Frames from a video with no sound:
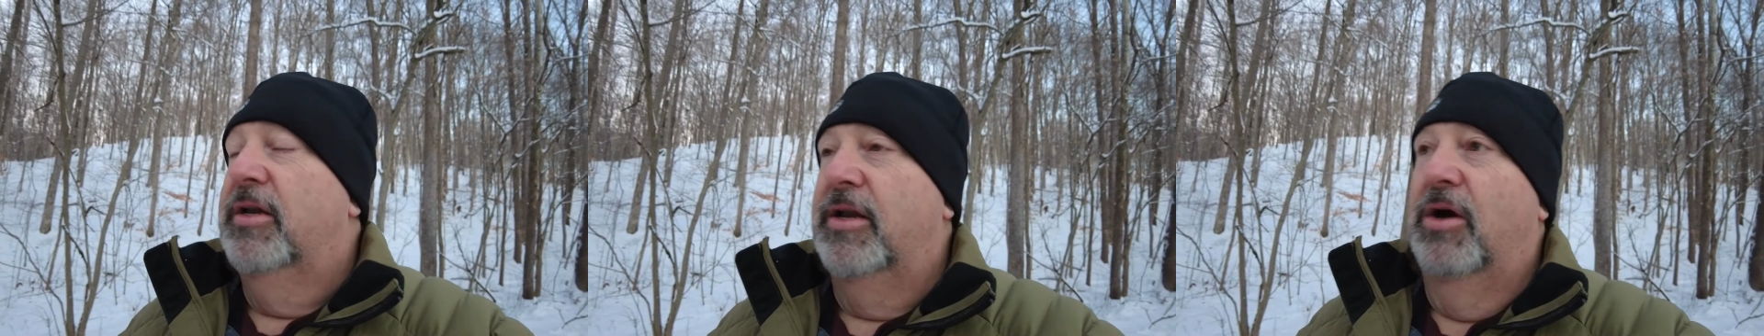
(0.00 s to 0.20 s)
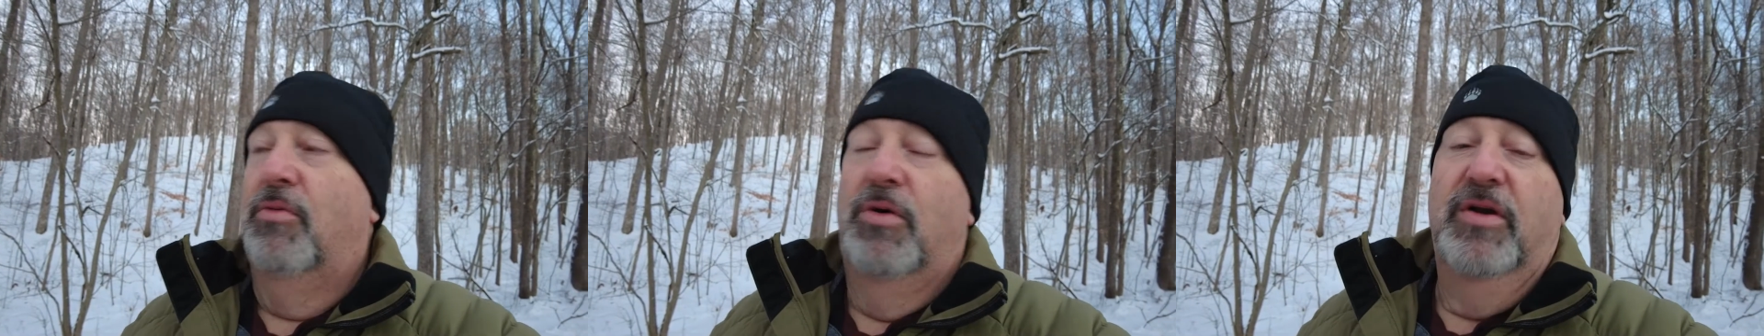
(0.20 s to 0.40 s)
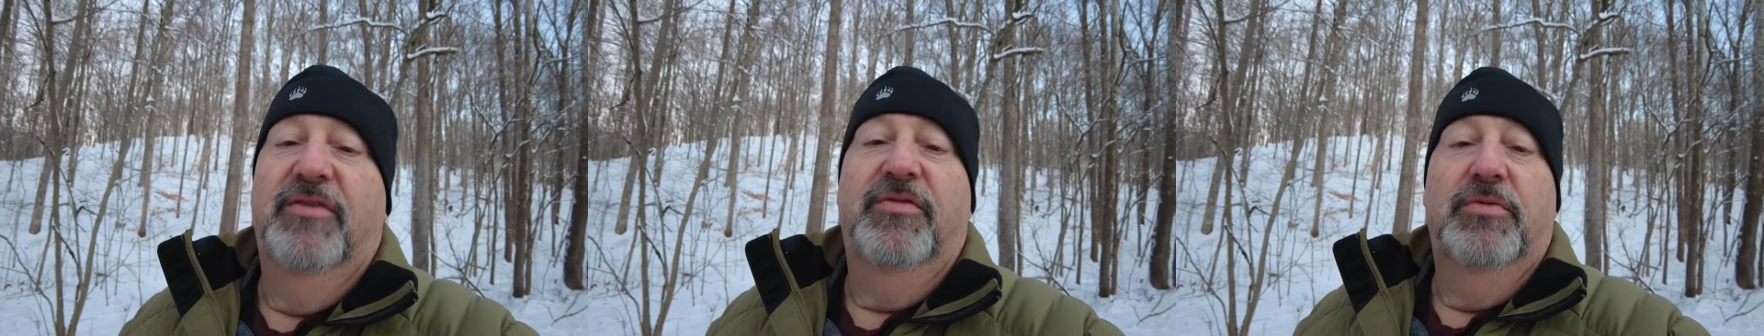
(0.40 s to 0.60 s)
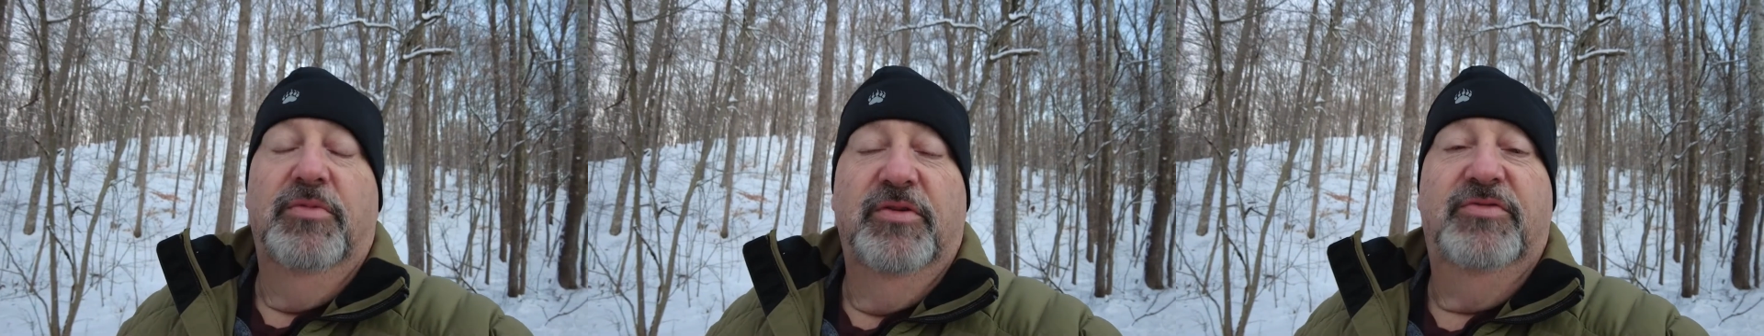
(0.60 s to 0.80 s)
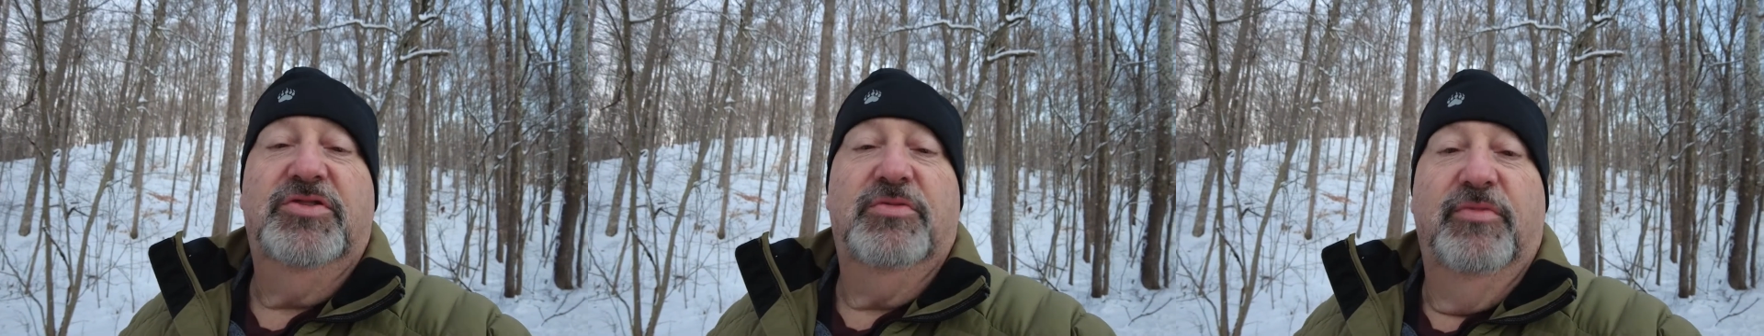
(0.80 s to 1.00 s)
Now, one of them
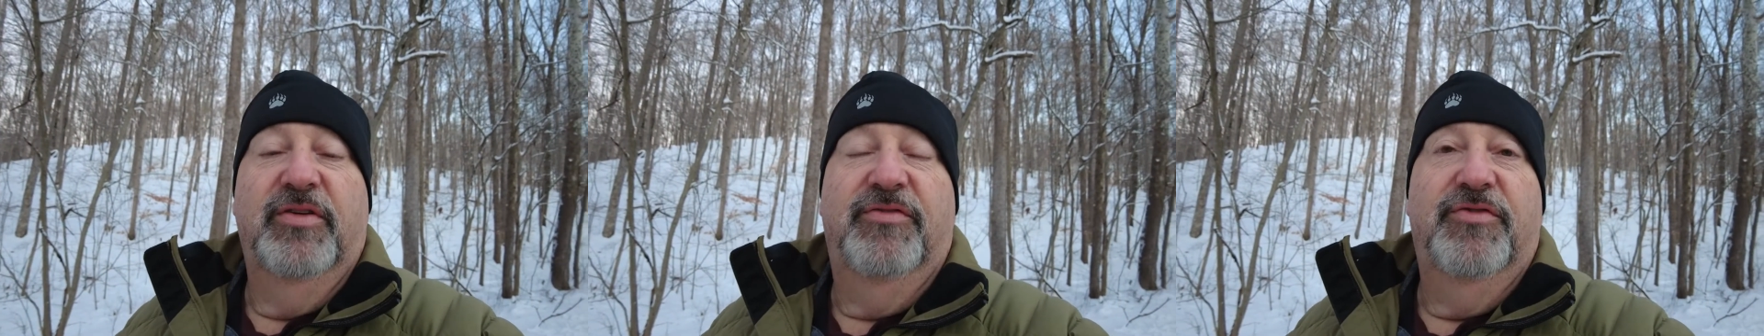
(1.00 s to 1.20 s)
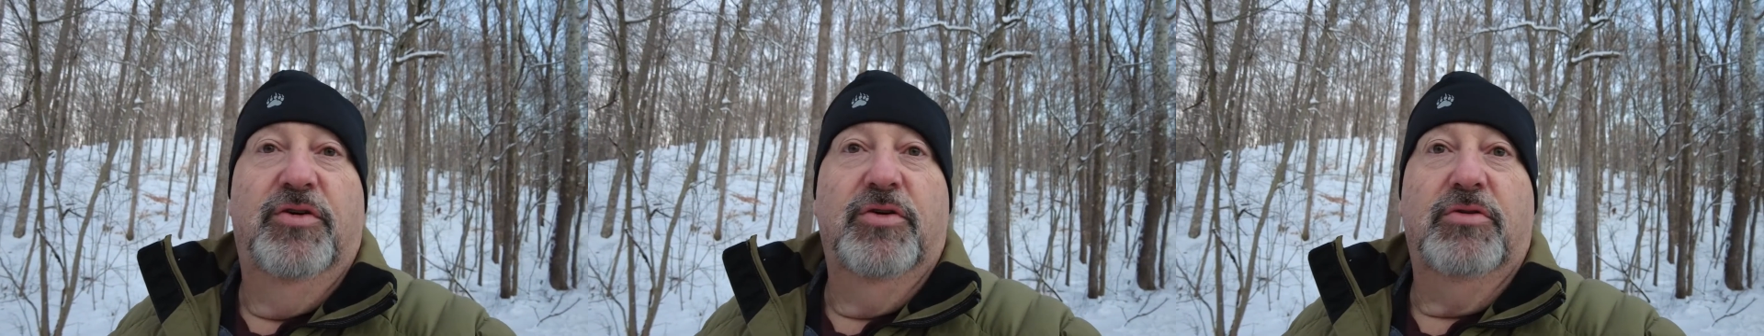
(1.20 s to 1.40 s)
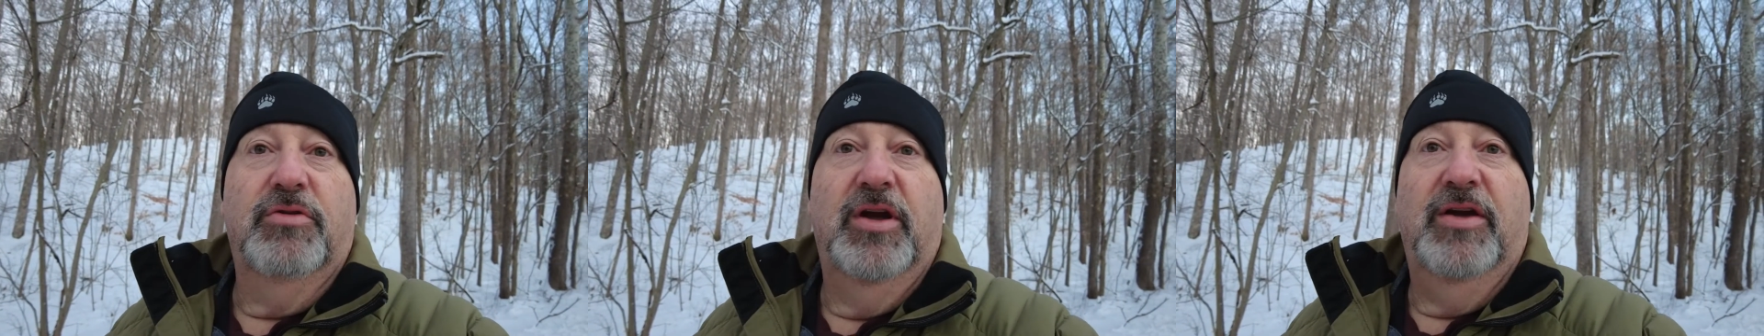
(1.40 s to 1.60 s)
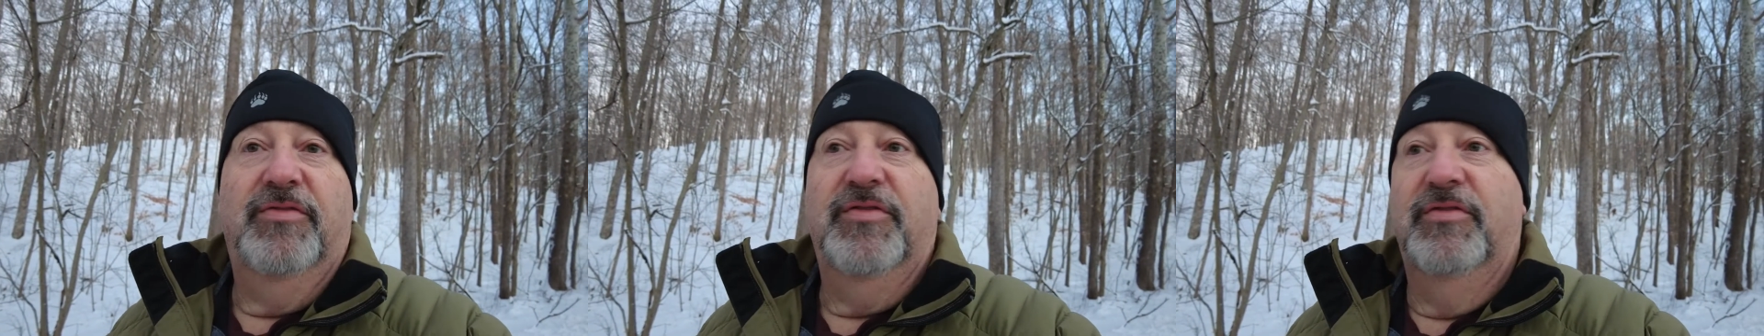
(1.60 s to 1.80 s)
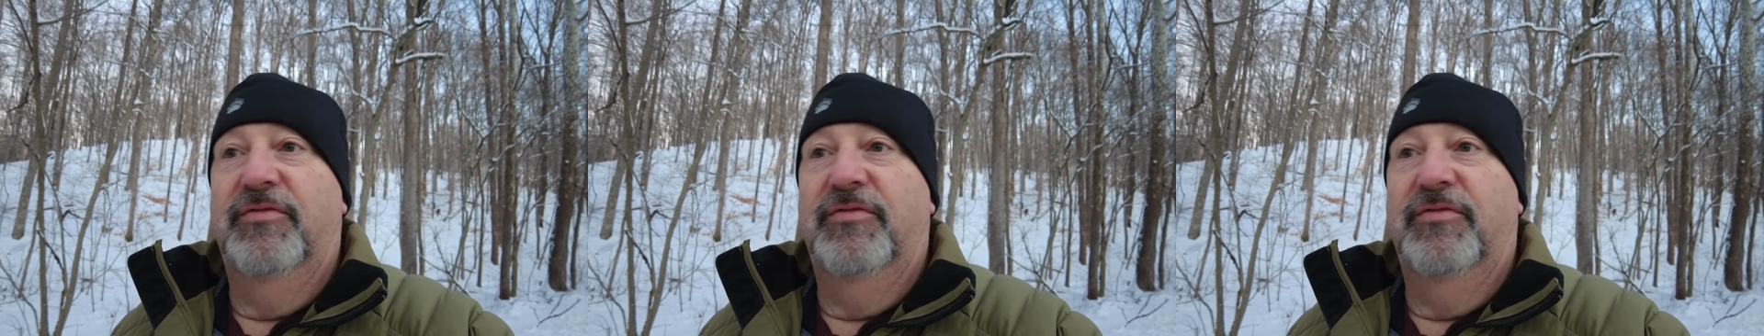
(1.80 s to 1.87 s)
we photographed